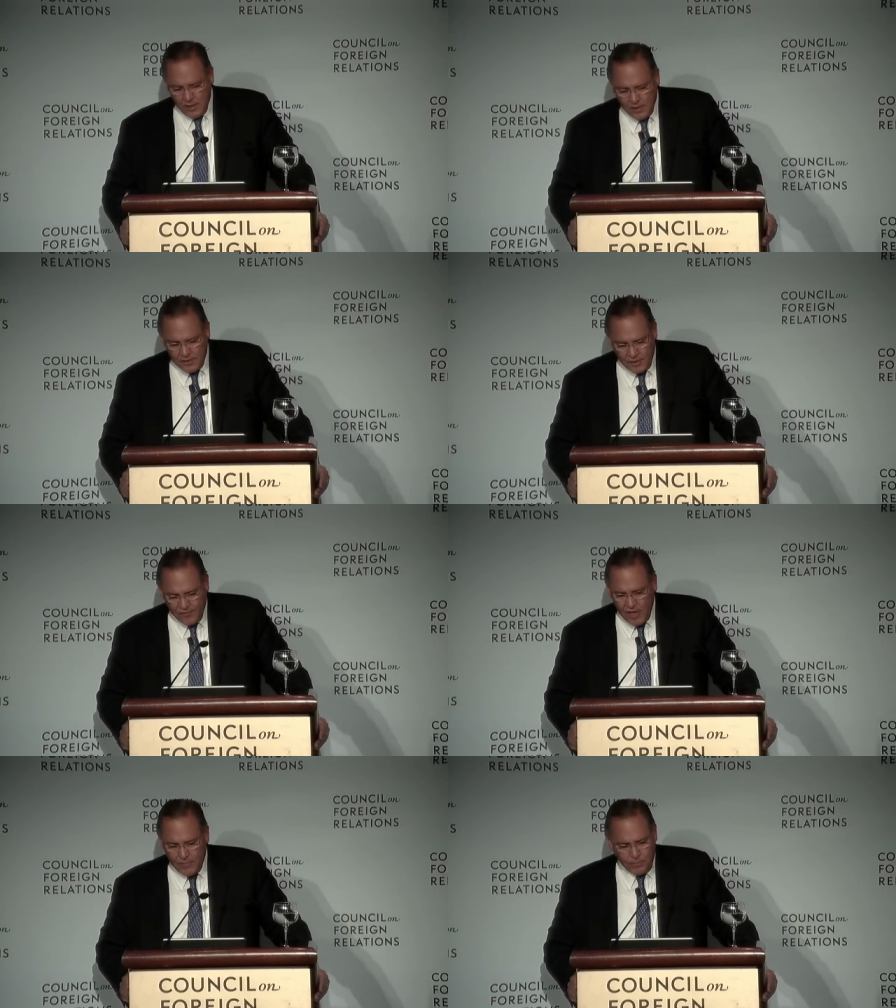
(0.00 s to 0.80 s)
to
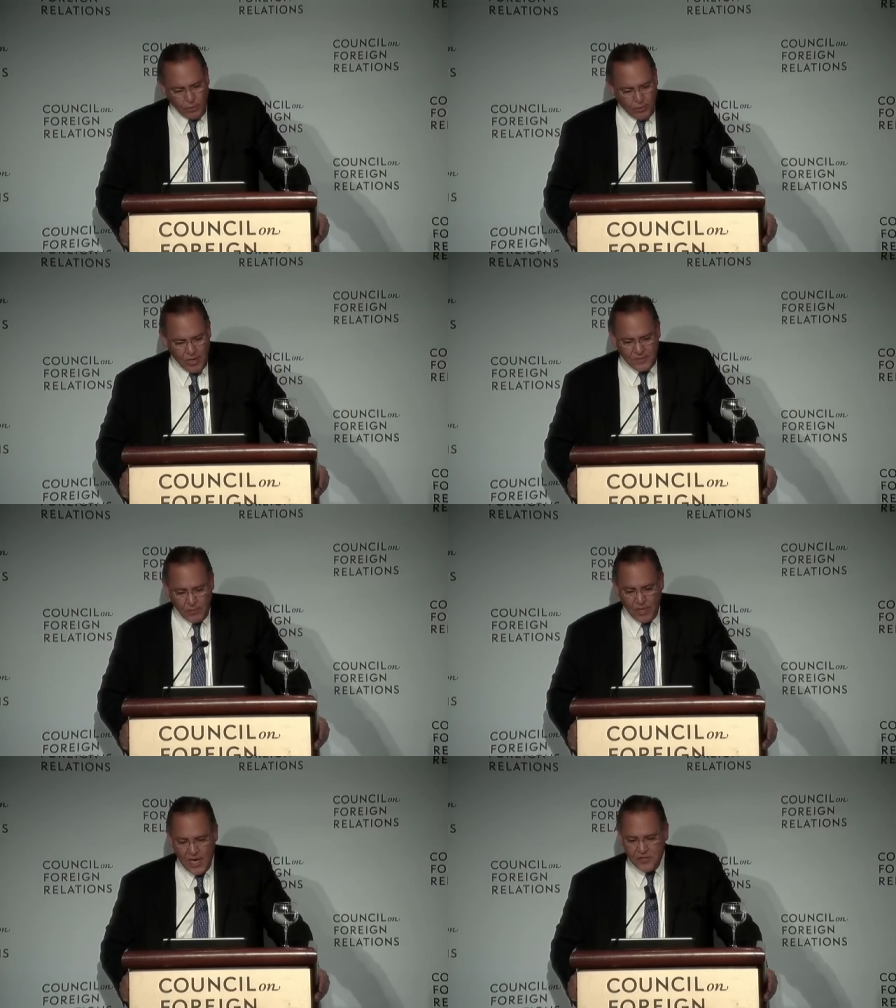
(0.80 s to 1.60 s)
develop programs that
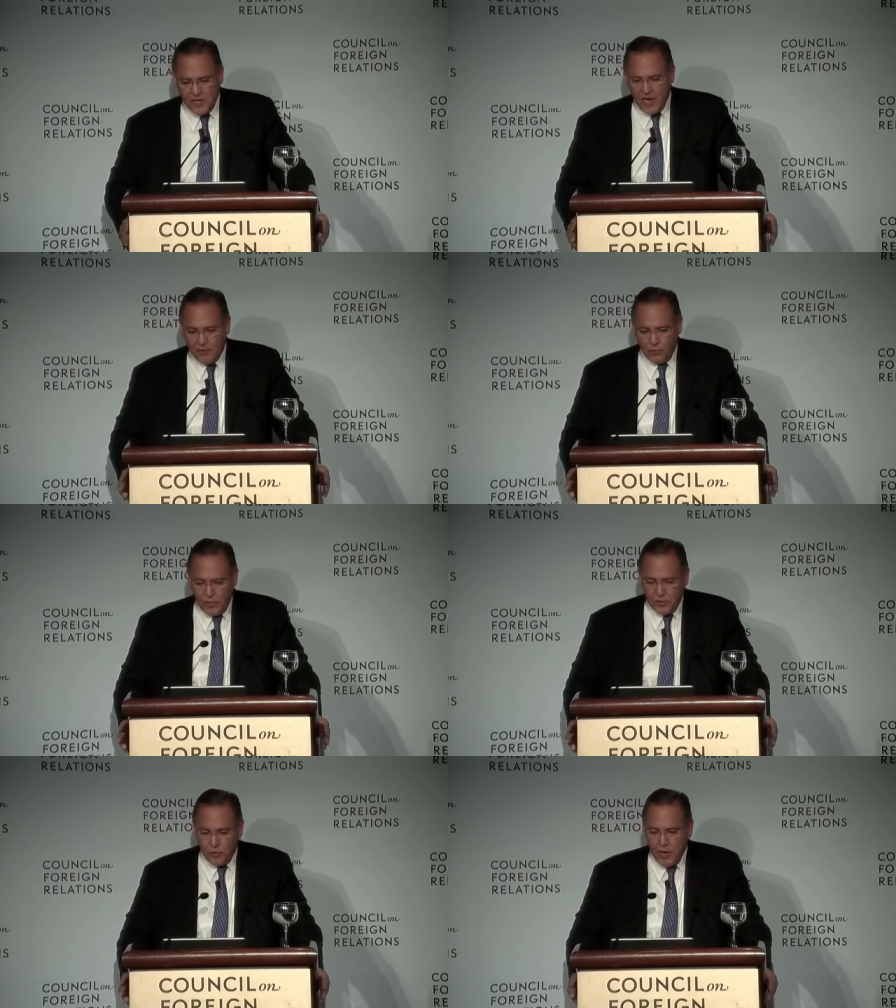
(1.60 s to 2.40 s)
will educate and
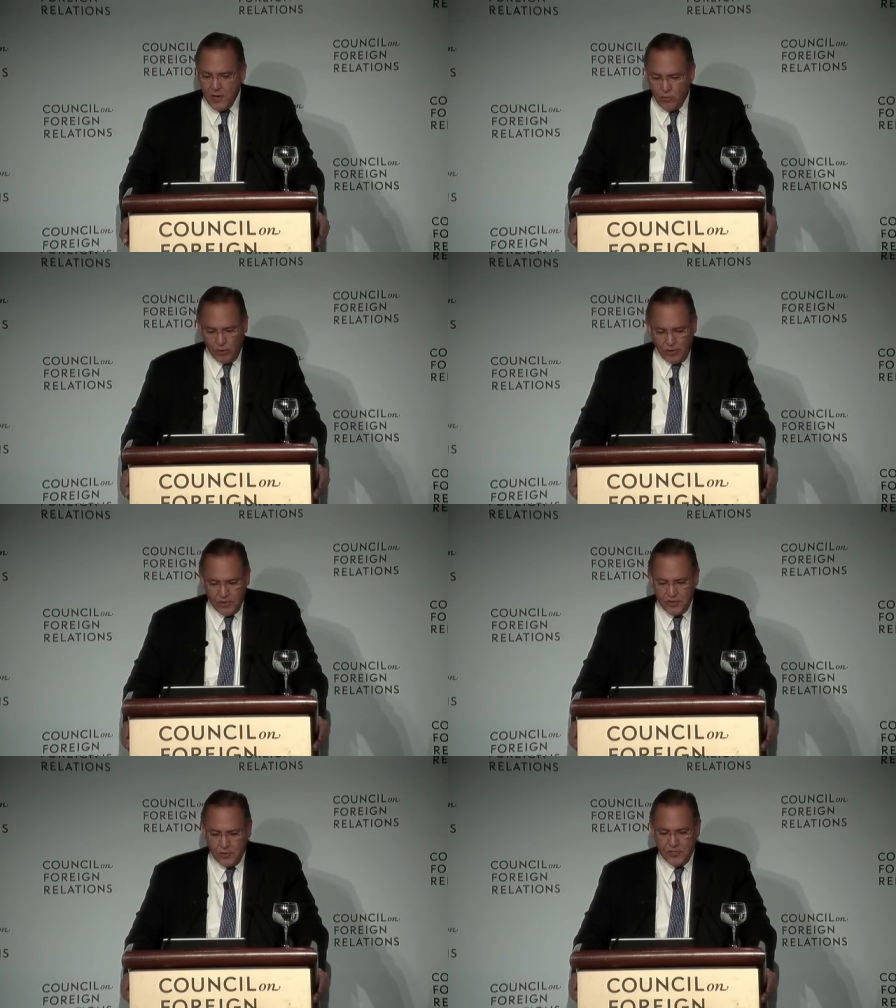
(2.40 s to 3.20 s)
retrain
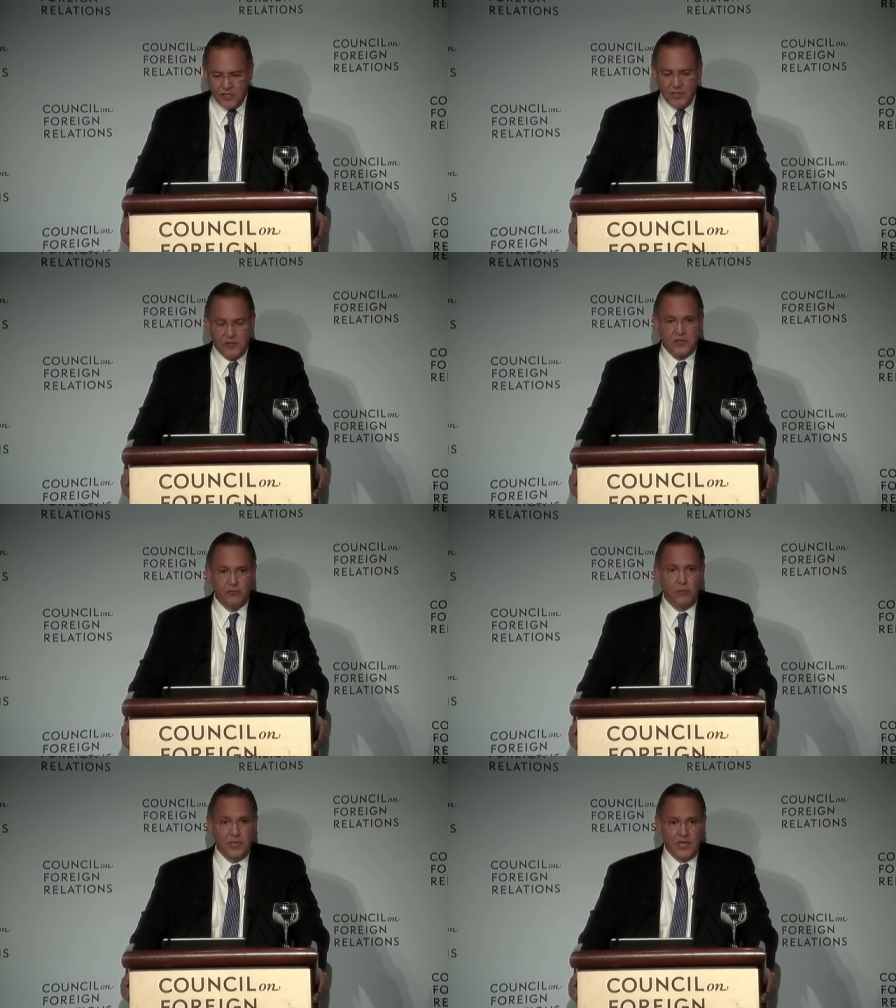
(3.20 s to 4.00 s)
workers with skills that
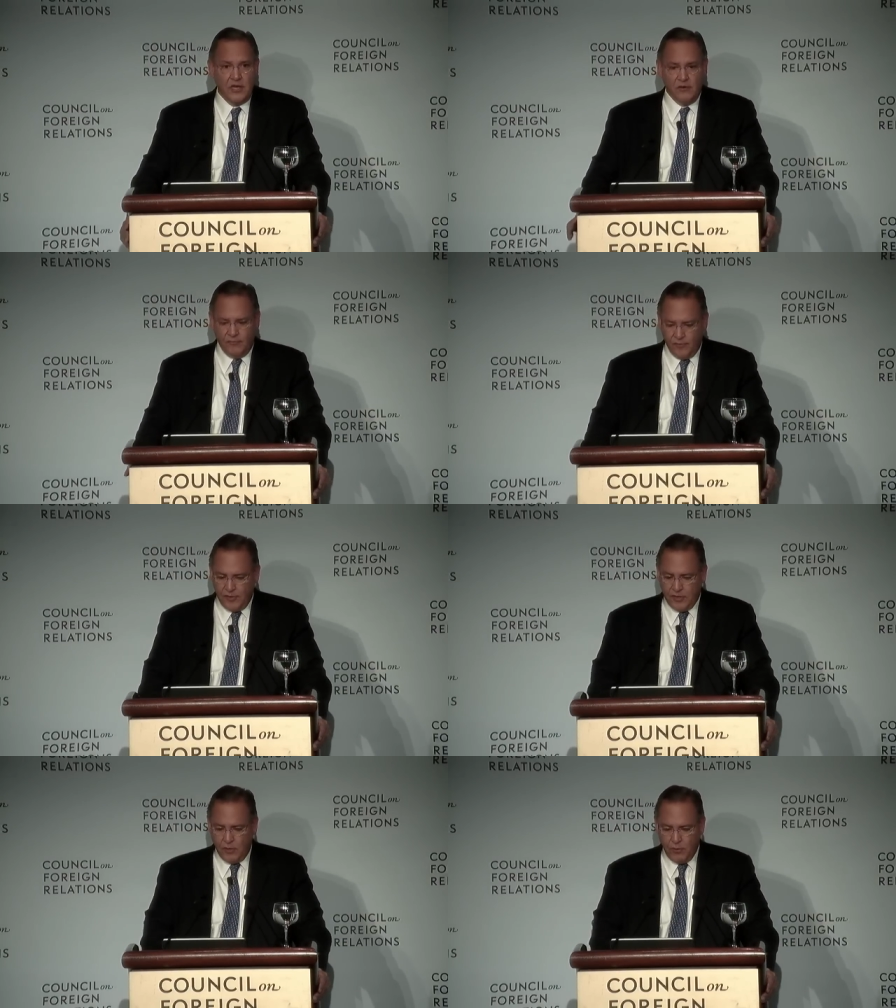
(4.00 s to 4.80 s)
will be needed for
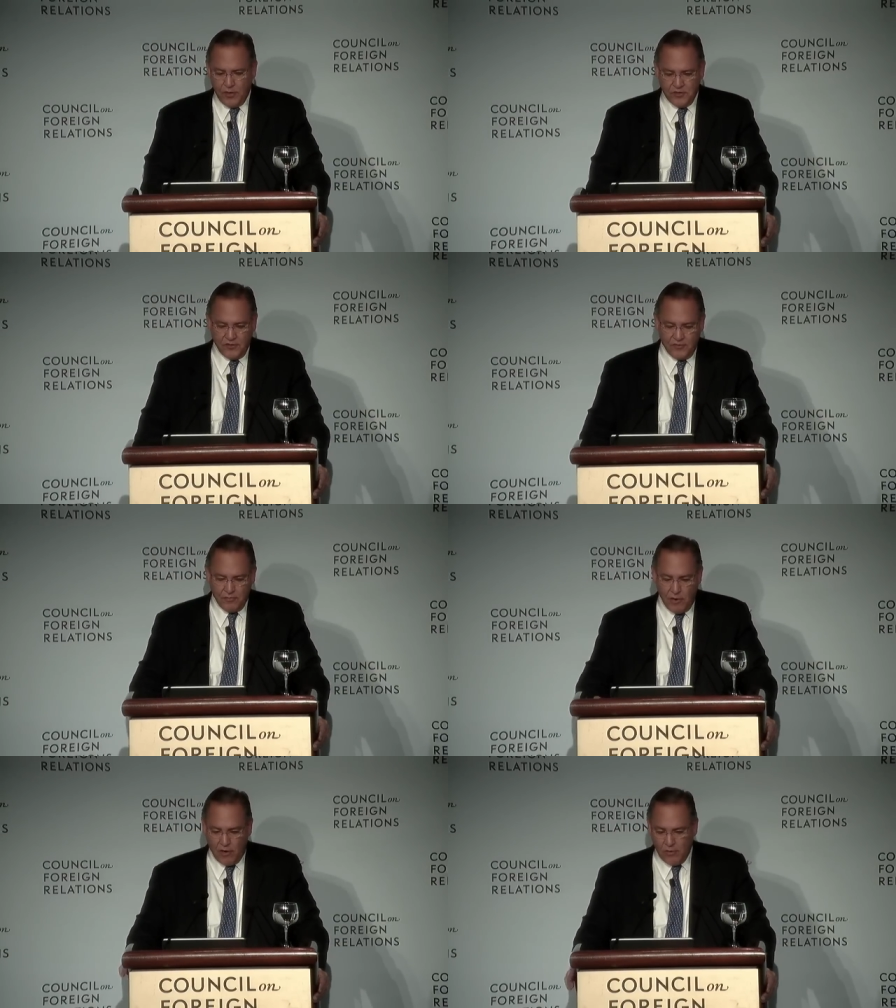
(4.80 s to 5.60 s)
the careers of
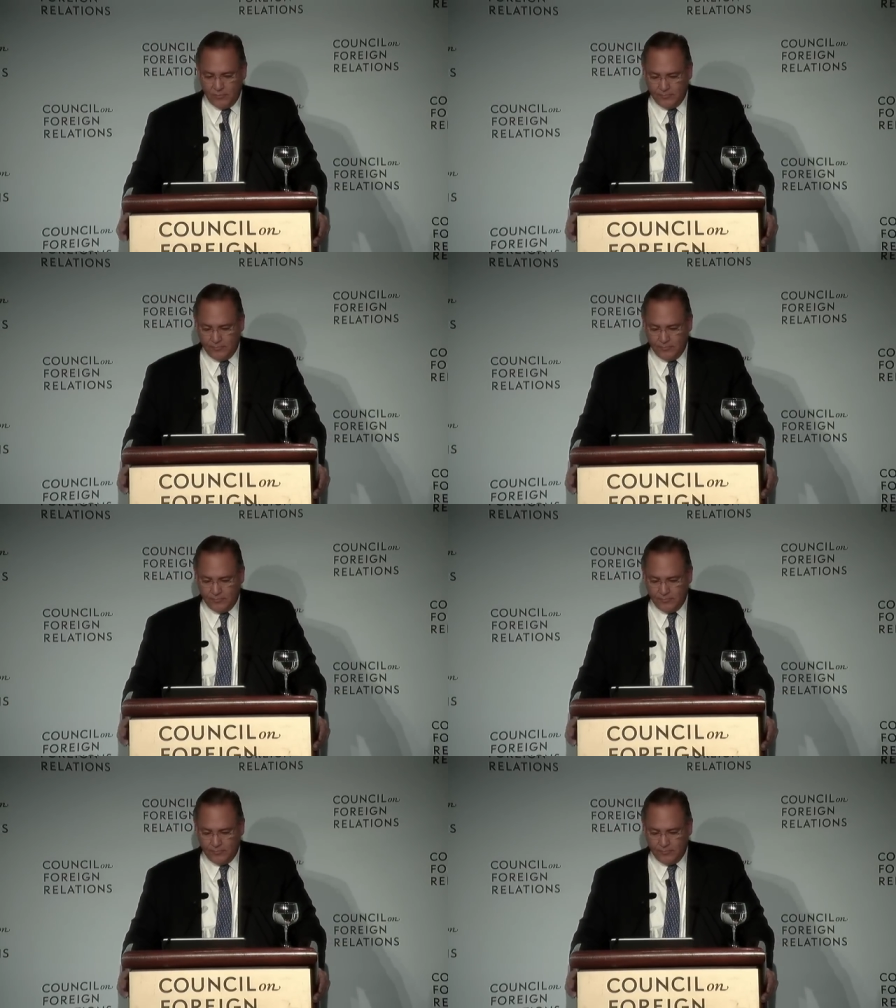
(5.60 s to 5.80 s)
tomorrow.